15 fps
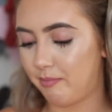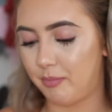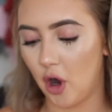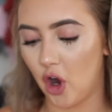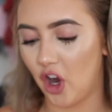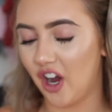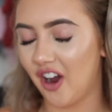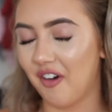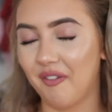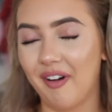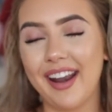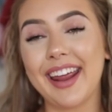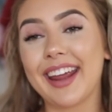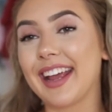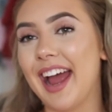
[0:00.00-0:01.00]
But
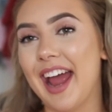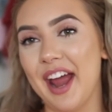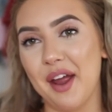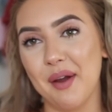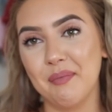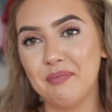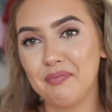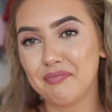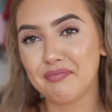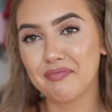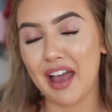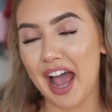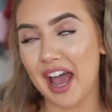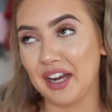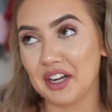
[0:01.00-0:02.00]
when it came,
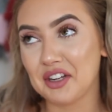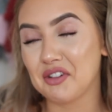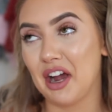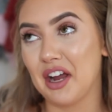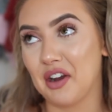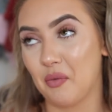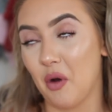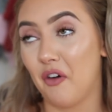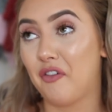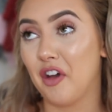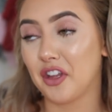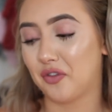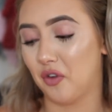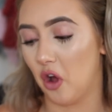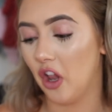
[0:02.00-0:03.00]
and I tried it, well,
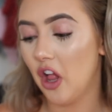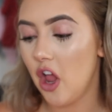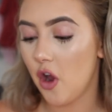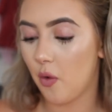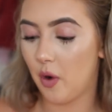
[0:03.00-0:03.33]
first of all,